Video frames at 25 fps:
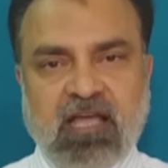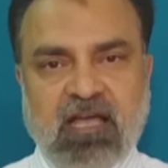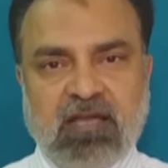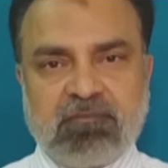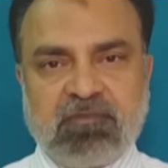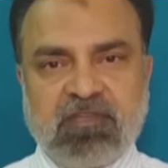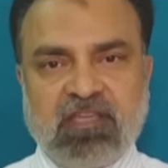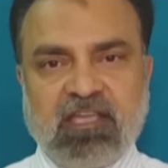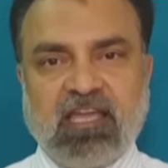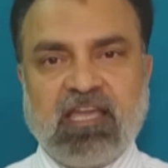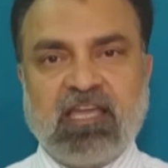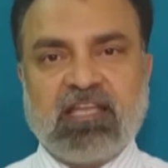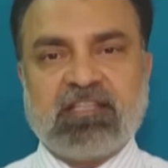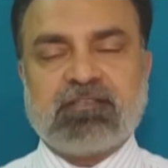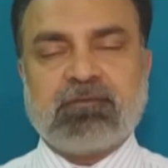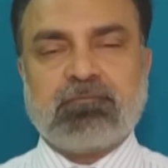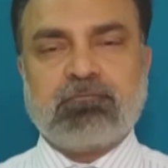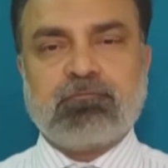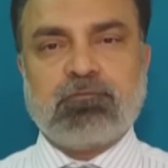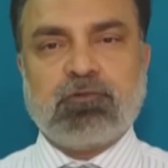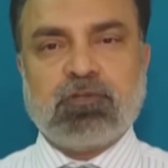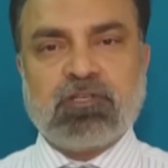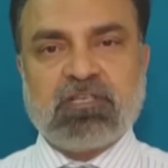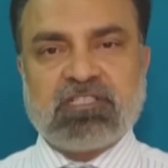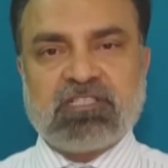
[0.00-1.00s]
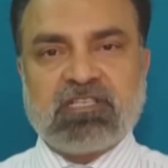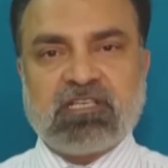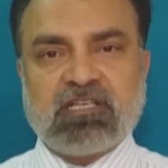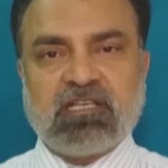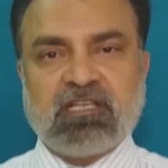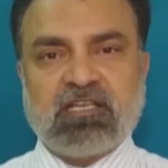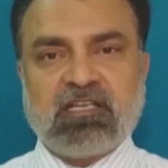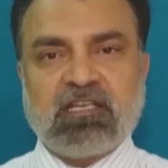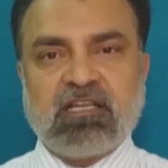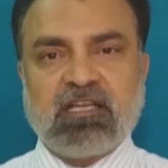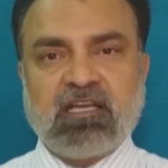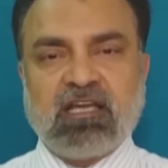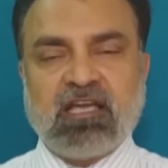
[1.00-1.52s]
army has a
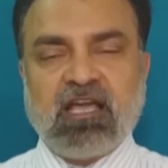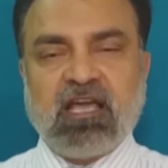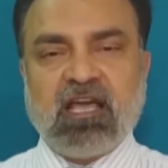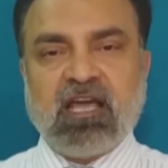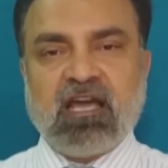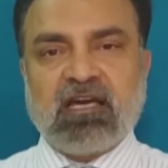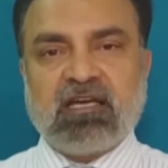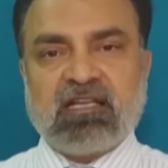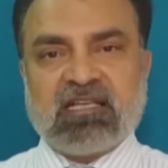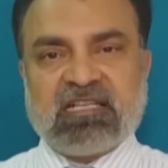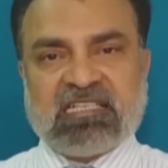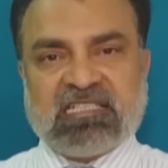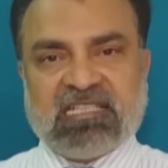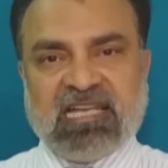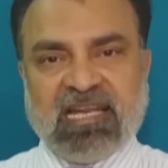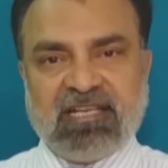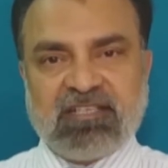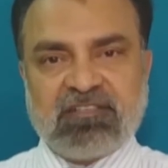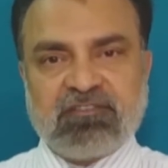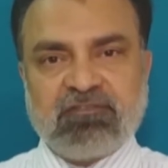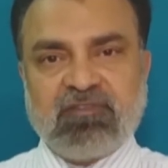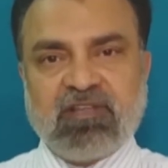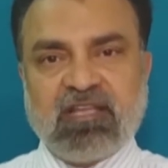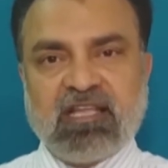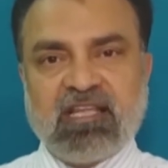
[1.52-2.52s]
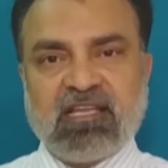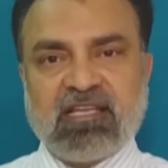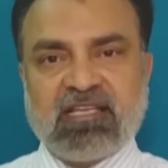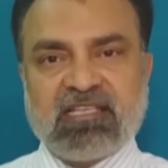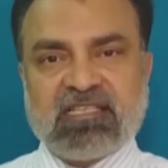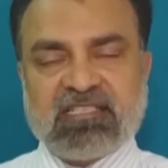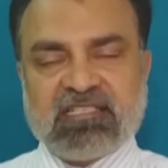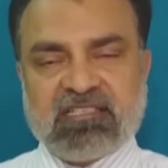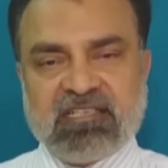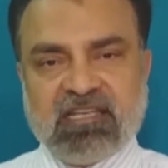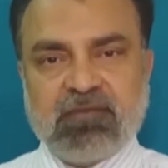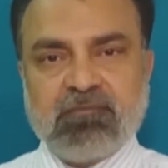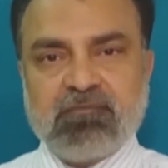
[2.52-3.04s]
political right-wing
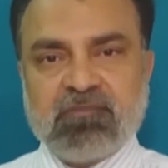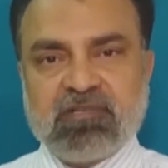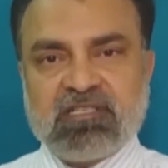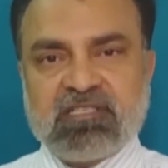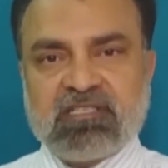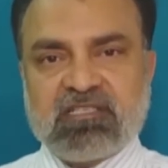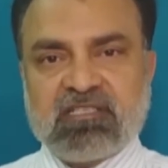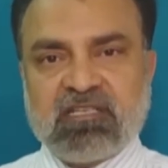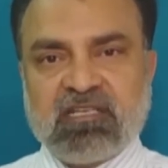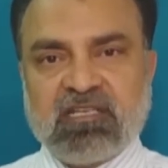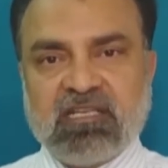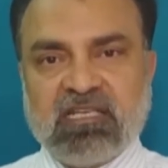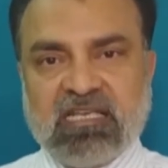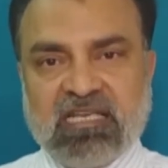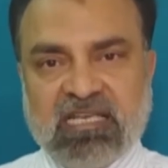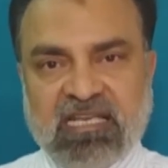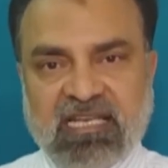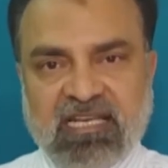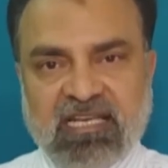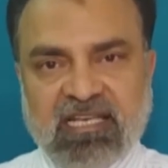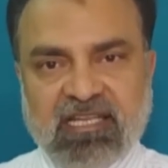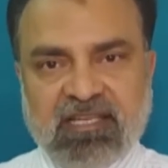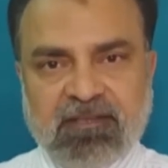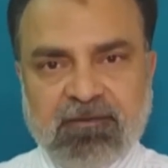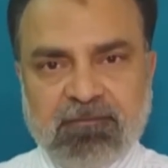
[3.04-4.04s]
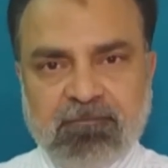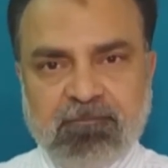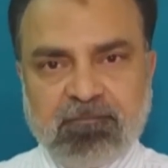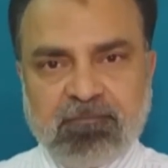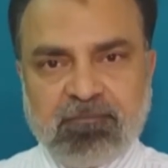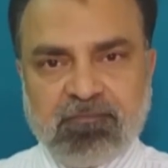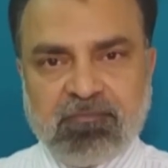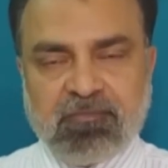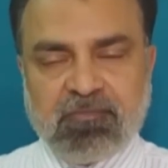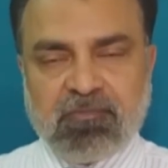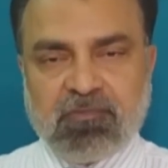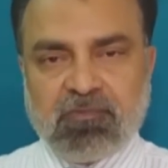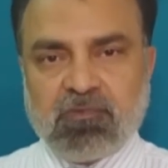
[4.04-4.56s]
extremist leaning,
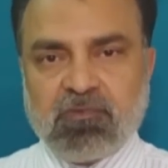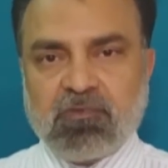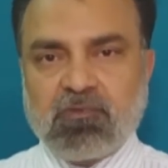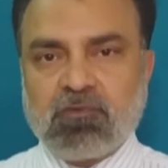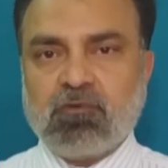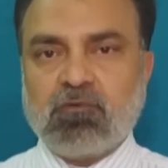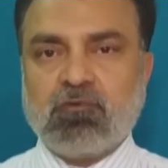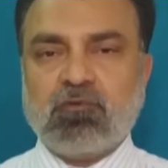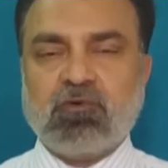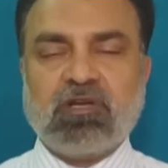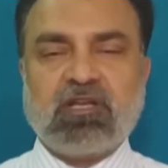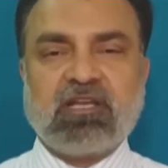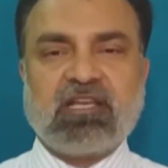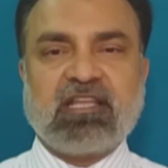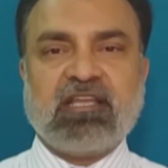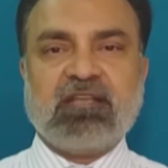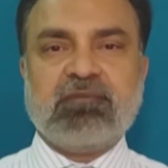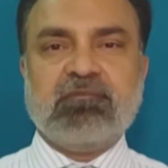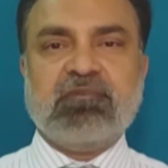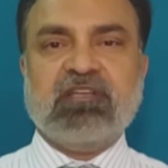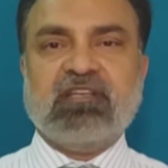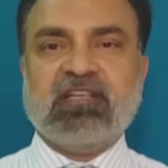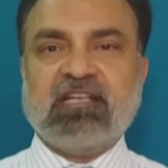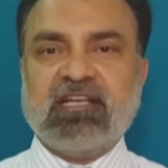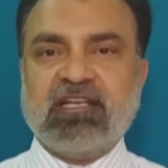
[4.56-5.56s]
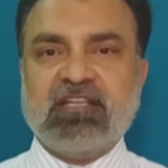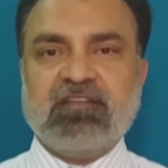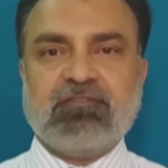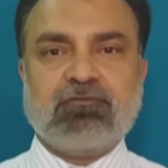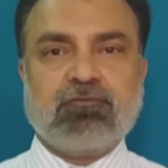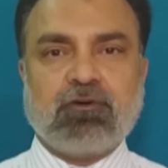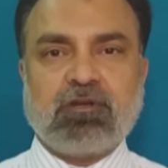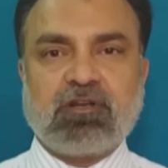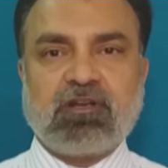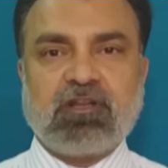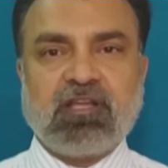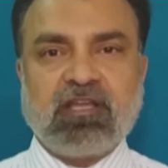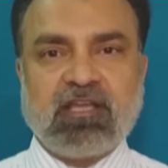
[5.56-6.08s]
the world can be ready
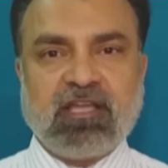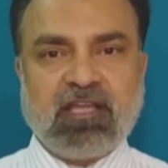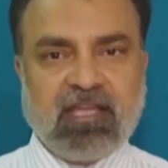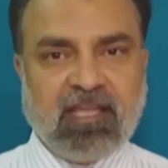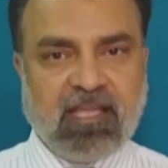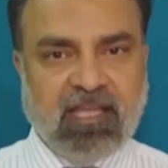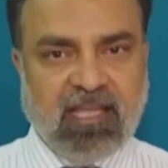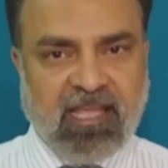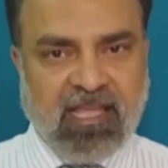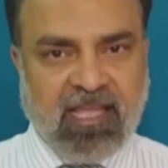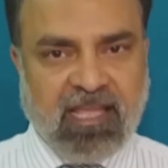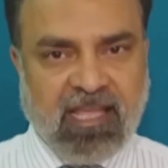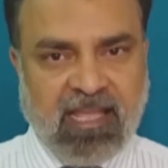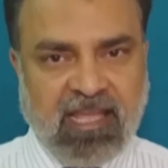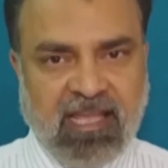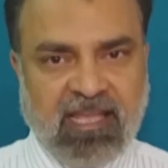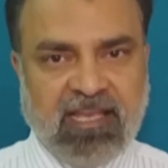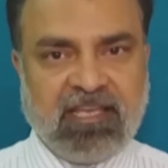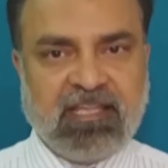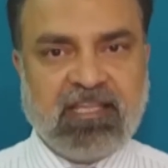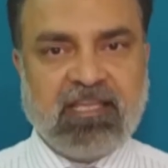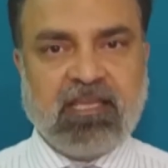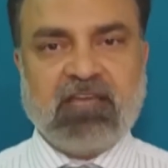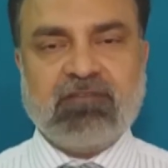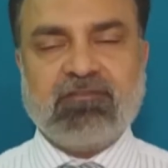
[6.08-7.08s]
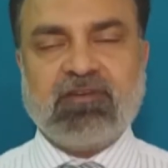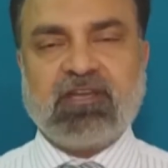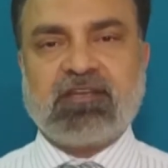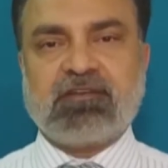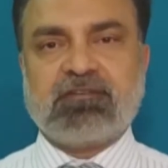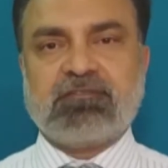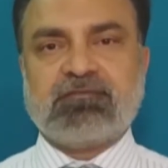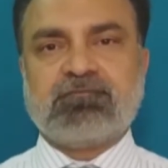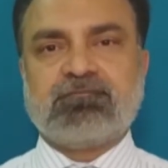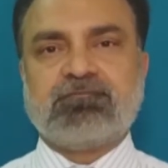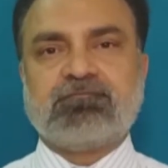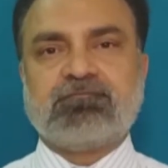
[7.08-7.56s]
for any havoc.